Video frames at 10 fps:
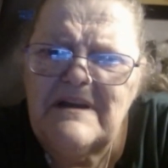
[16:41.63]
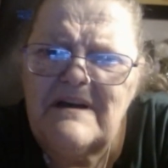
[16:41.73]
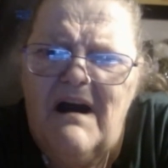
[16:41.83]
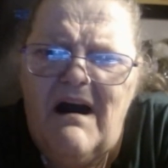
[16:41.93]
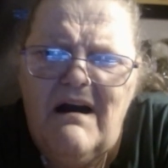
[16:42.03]
the
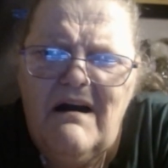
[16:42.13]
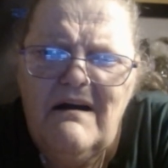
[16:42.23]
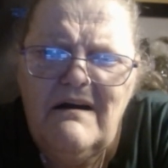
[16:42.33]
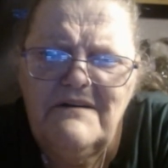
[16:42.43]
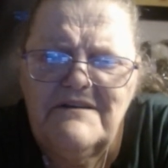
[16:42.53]

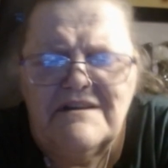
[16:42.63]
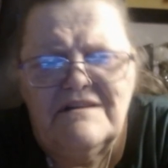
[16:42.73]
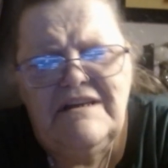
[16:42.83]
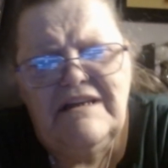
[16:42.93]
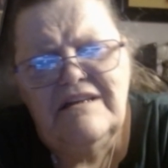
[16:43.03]
car and
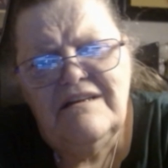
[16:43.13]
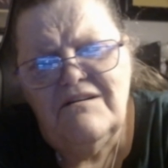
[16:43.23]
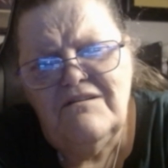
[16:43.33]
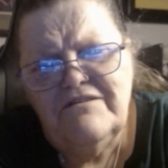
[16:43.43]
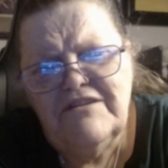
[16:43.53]
leaning
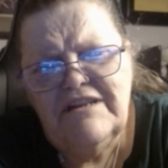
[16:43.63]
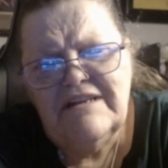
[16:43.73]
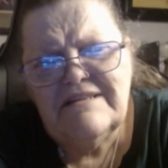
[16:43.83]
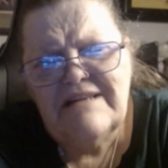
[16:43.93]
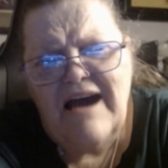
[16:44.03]
over the
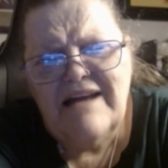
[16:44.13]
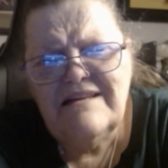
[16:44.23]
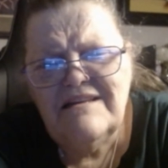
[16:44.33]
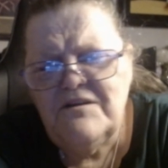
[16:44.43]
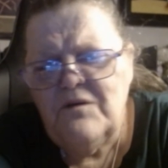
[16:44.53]
side
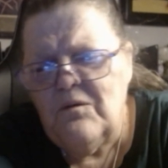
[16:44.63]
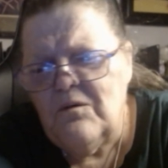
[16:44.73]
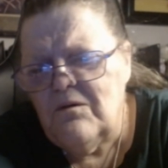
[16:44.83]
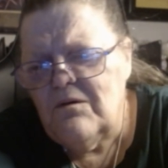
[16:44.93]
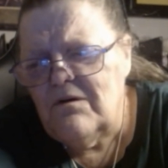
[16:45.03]
of the
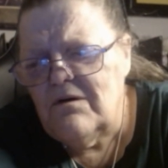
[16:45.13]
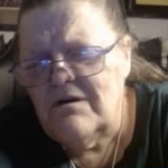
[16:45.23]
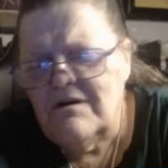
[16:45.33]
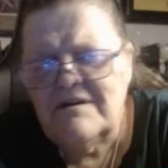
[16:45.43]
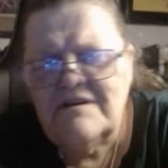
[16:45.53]

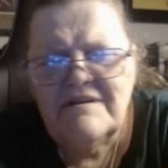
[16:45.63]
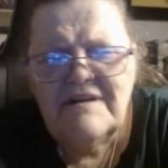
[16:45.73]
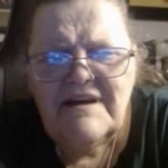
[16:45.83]
door and